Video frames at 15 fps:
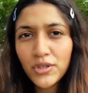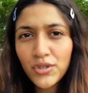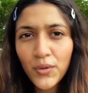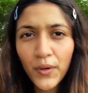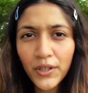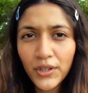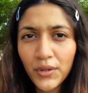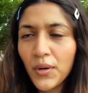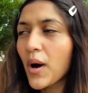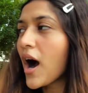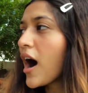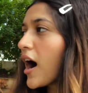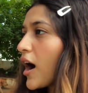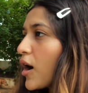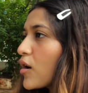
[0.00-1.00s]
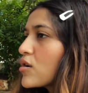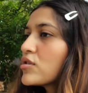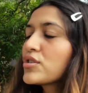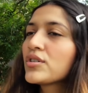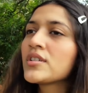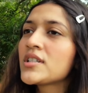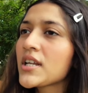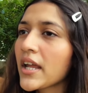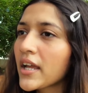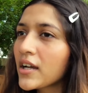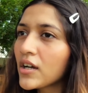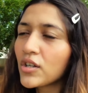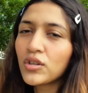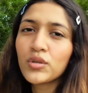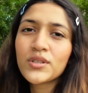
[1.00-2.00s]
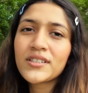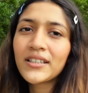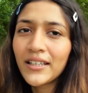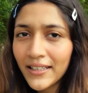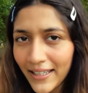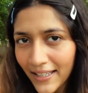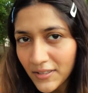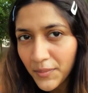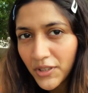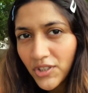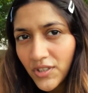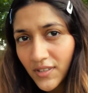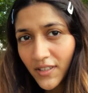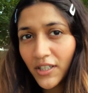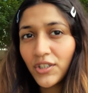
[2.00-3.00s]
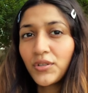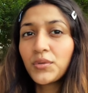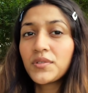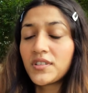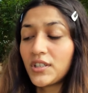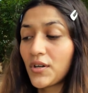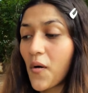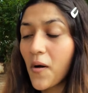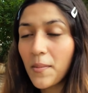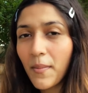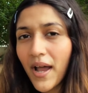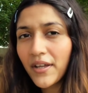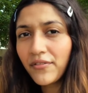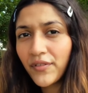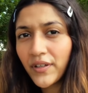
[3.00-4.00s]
be showing you how to take those kick-ass pictures that you see on my